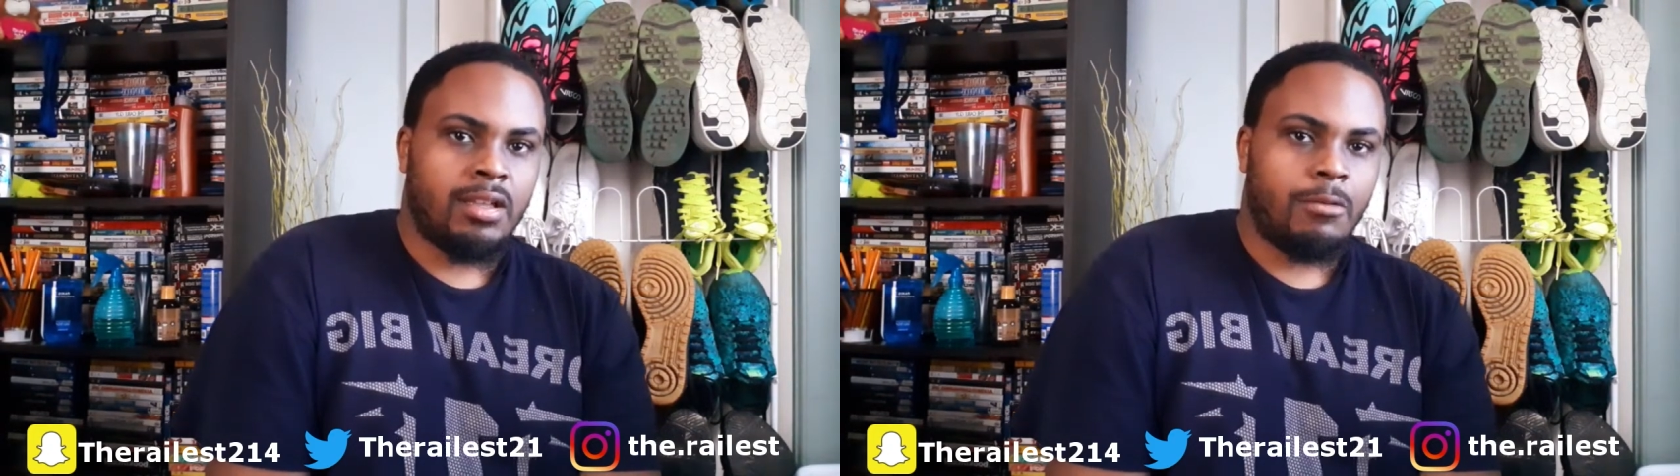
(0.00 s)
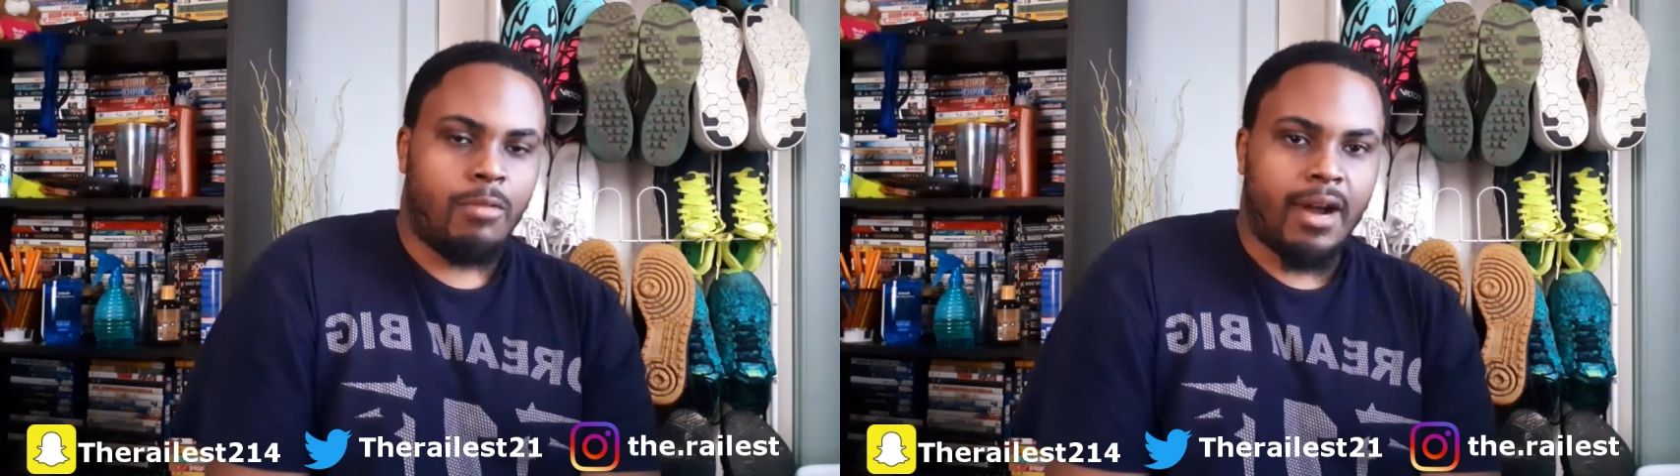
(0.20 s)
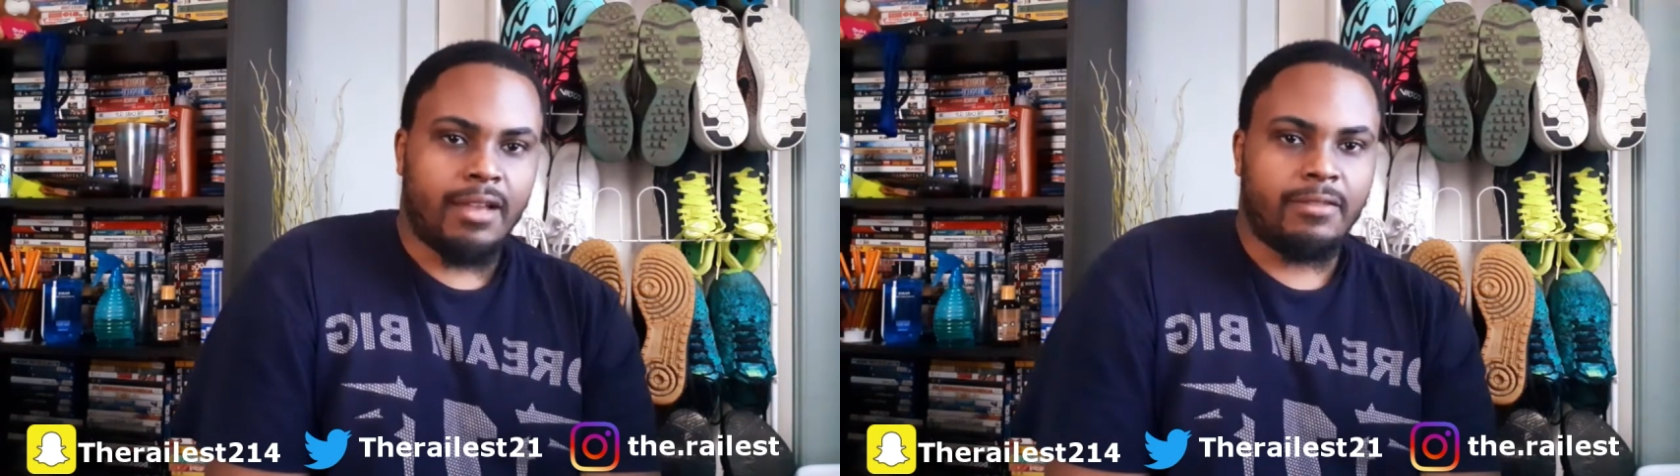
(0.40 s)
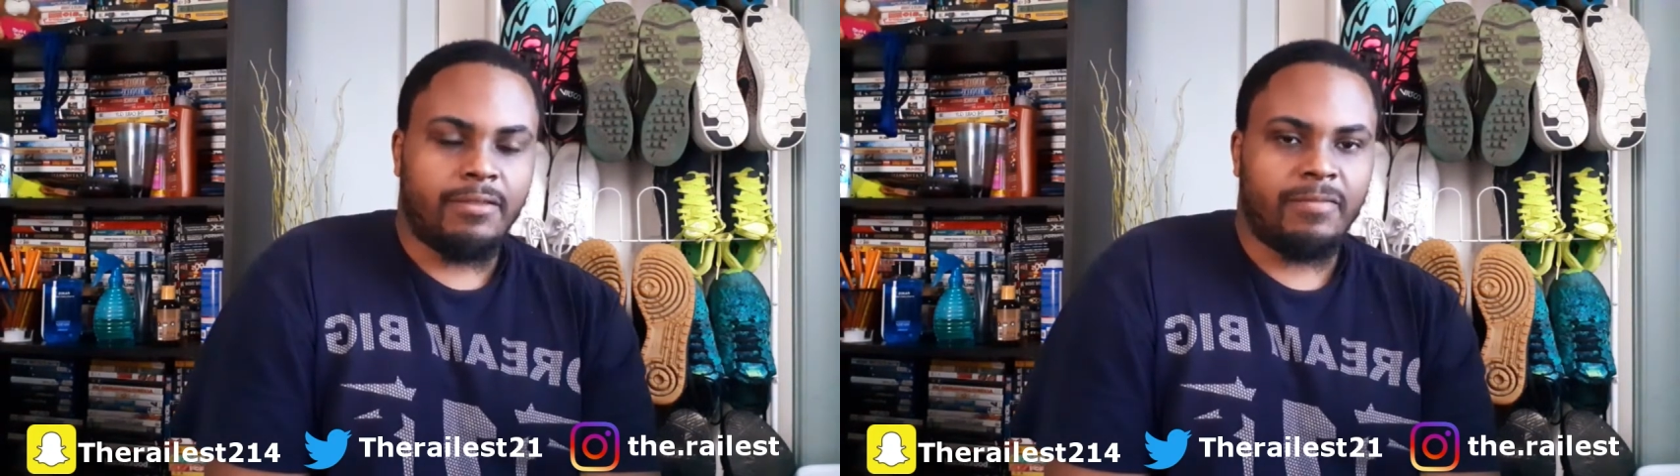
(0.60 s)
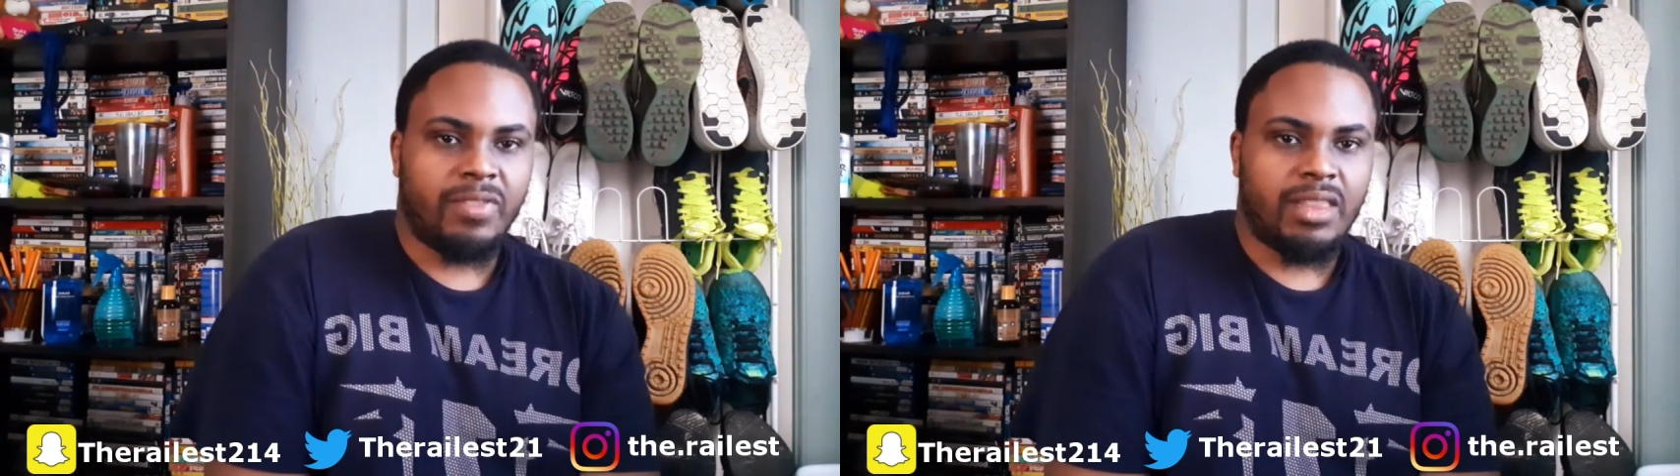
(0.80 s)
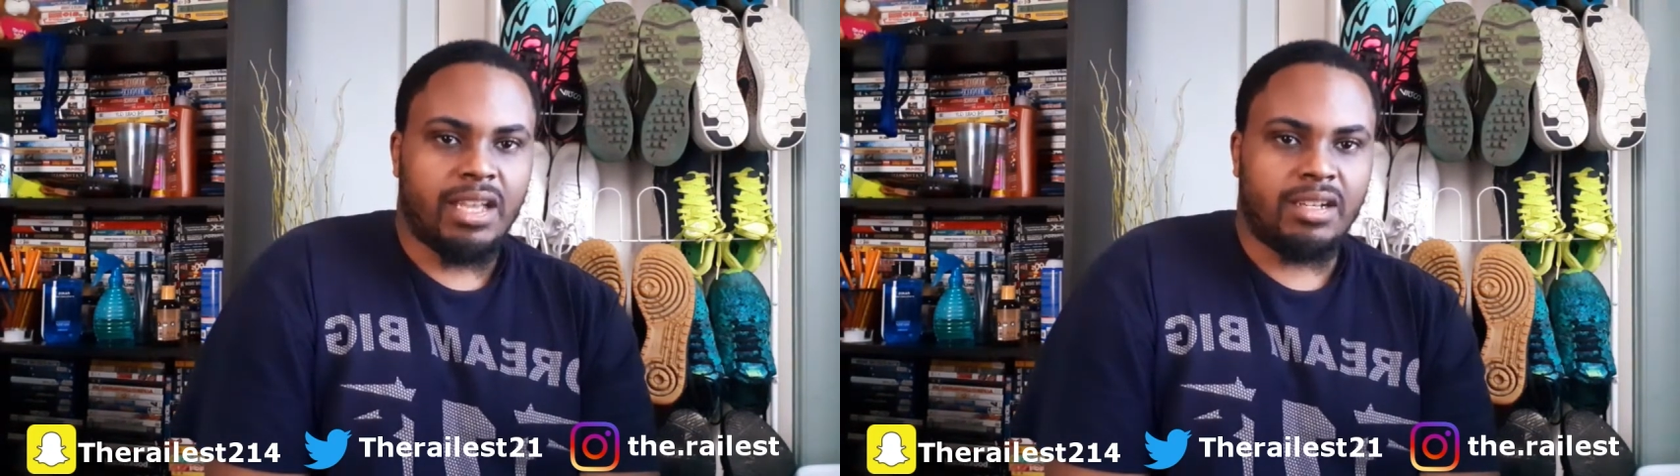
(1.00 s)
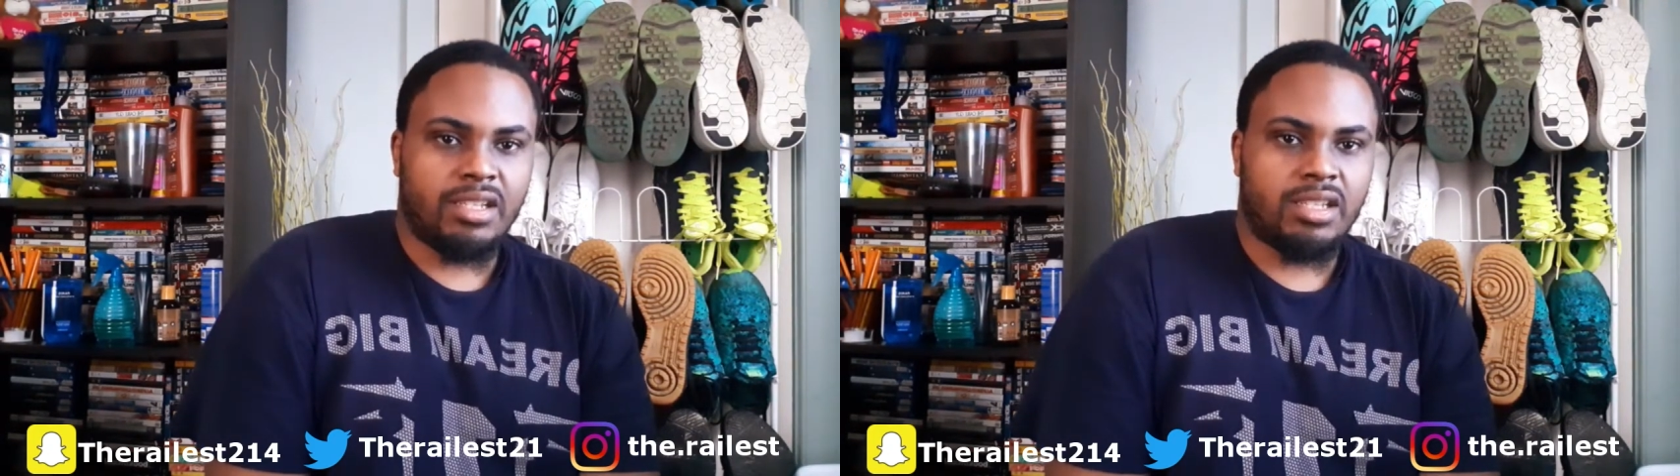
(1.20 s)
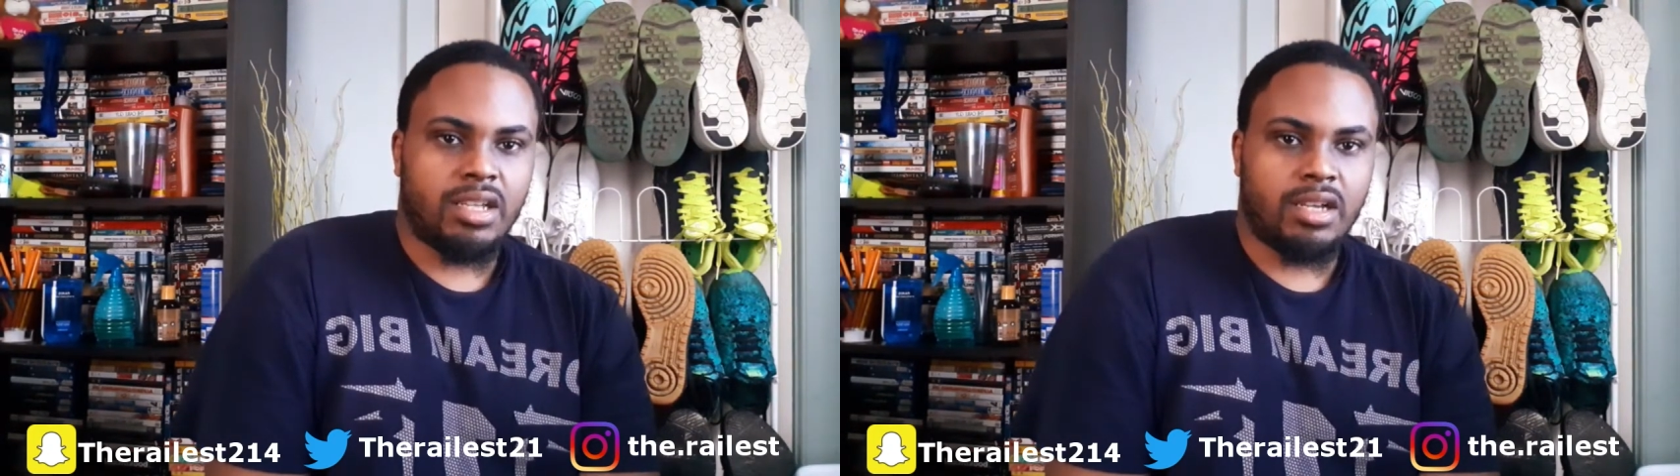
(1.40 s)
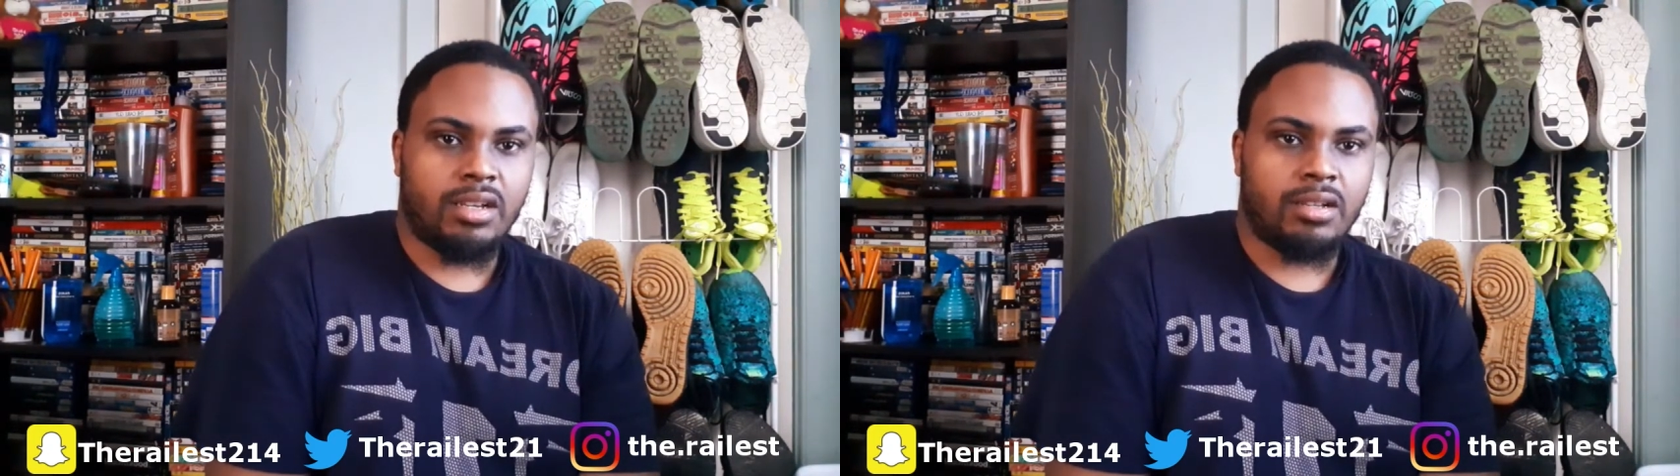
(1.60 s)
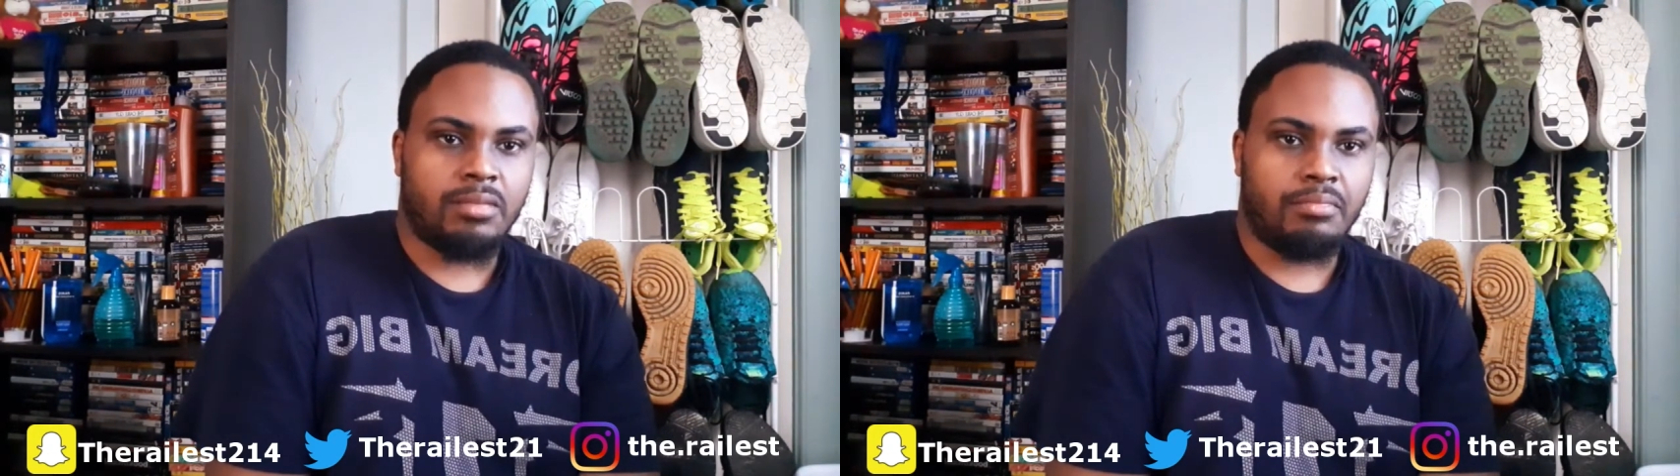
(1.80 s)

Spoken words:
wife and his son,